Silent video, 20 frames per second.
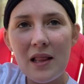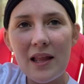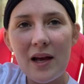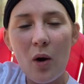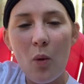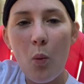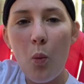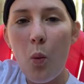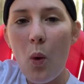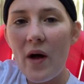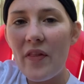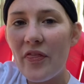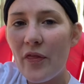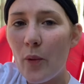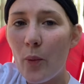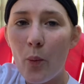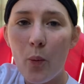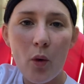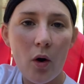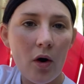like what the
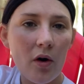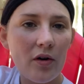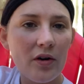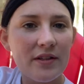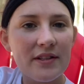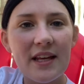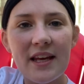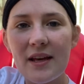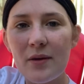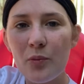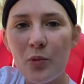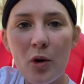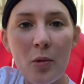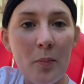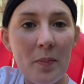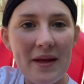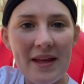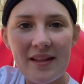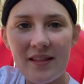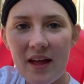world will
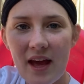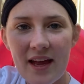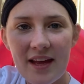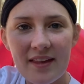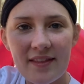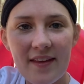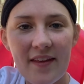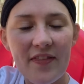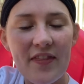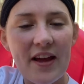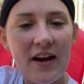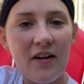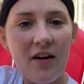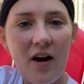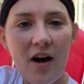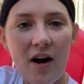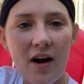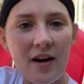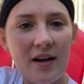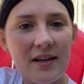be like that they're
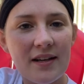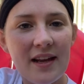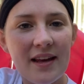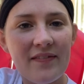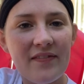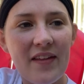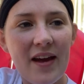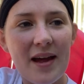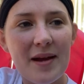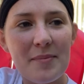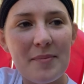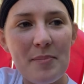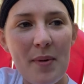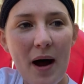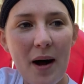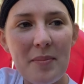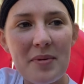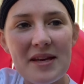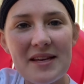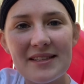on and that
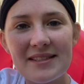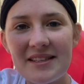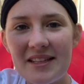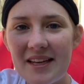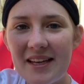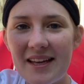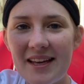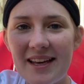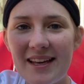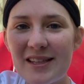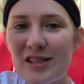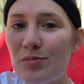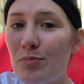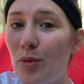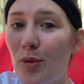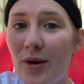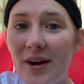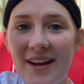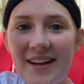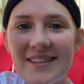Bobby is like
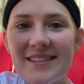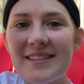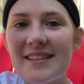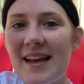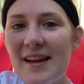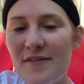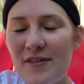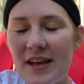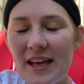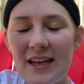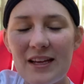exploring and saving,